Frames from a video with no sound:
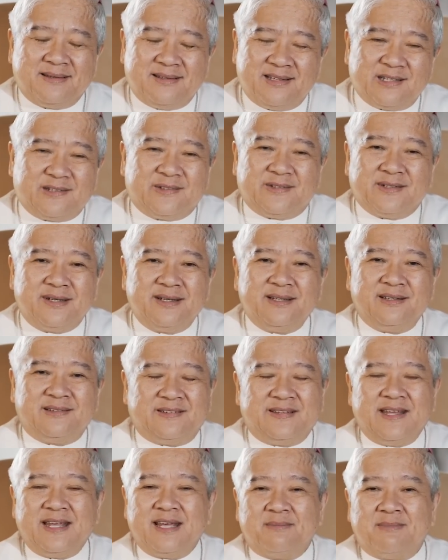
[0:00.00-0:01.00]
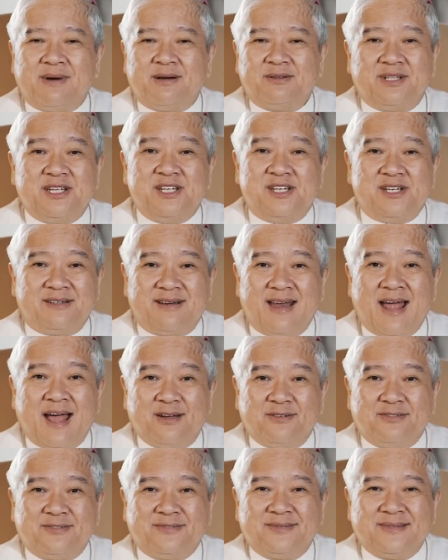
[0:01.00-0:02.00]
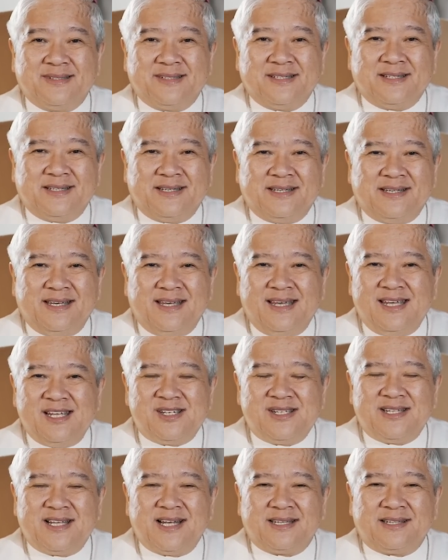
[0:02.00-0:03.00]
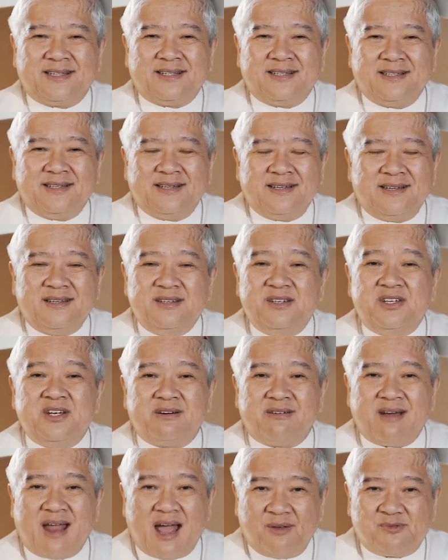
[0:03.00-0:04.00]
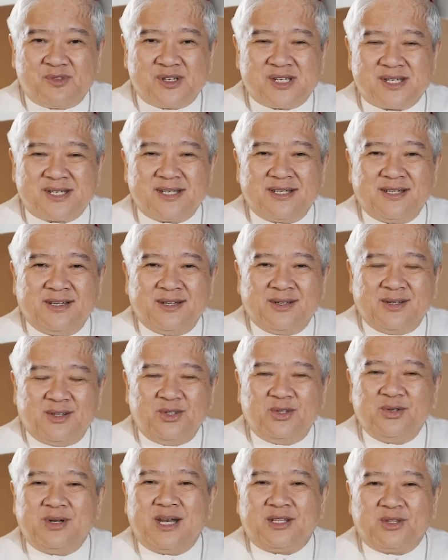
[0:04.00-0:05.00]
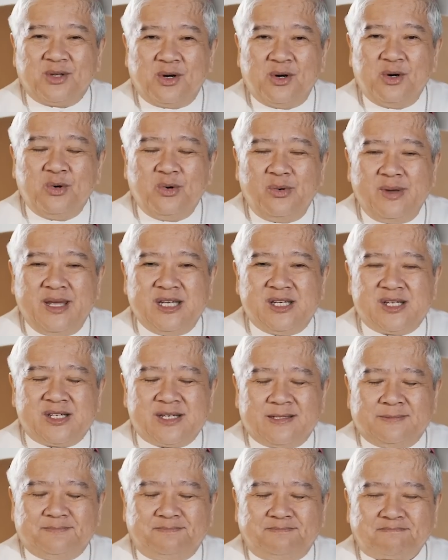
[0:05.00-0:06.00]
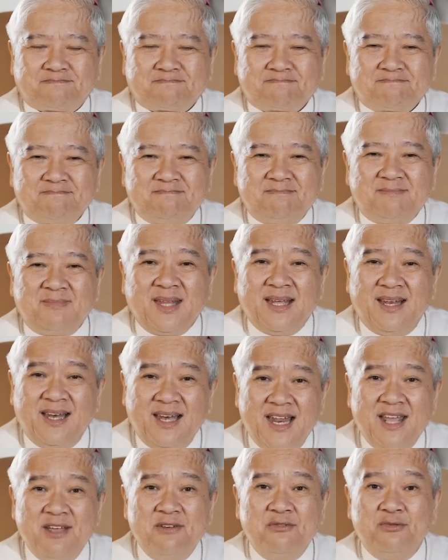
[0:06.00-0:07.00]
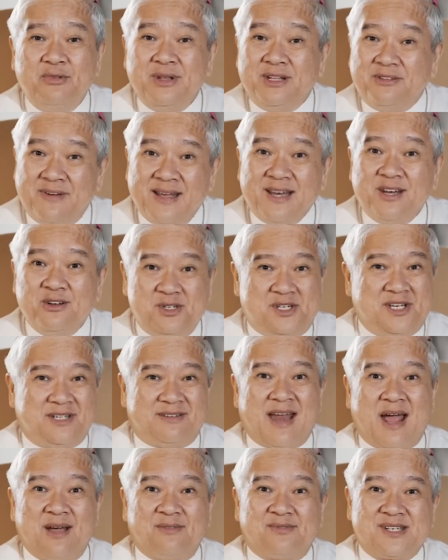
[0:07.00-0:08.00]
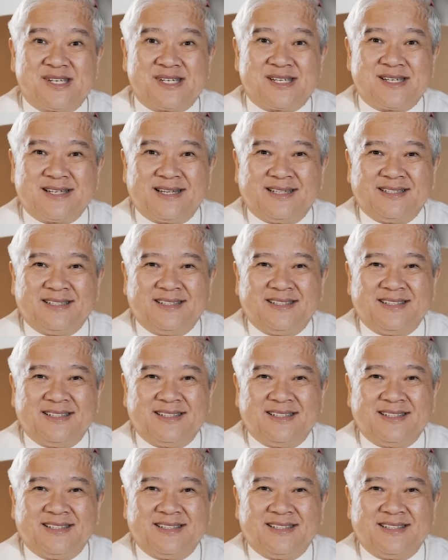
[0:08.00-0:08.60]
The third thing about the giraffe is that giraffes do not always live with fellow giraffes.